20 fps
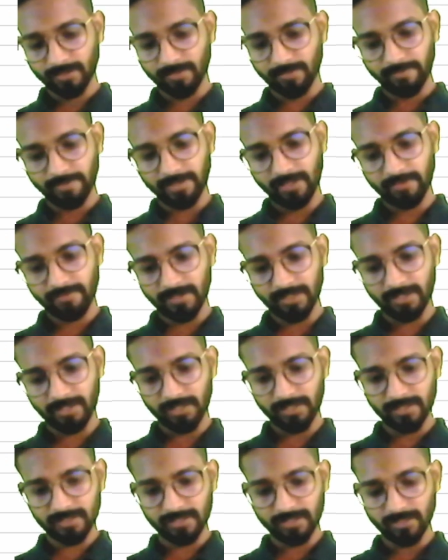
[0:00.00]
Very, very
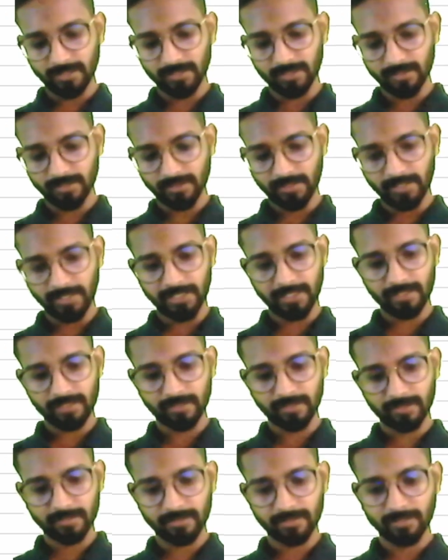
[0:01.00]
easy. That
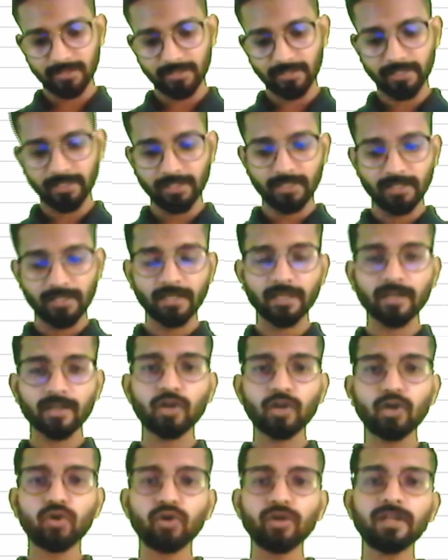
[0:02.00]

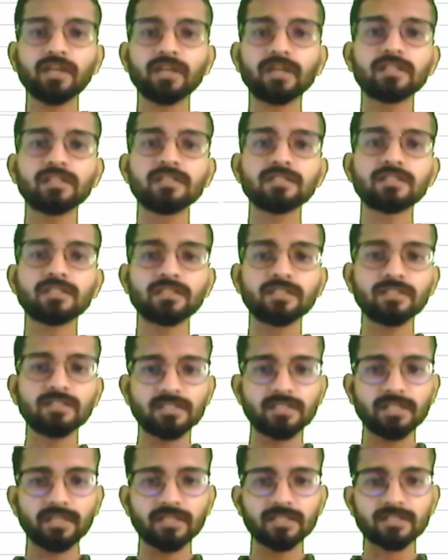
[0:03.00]
going concern
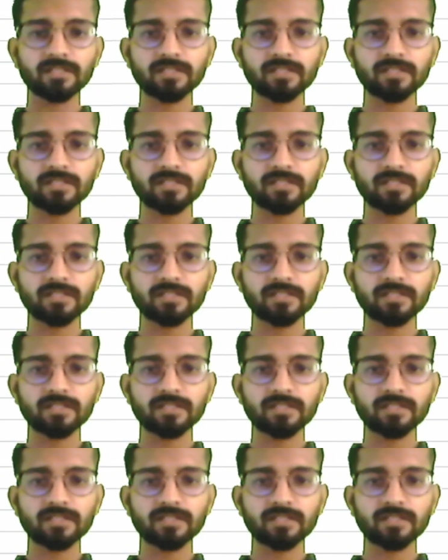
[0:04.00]
says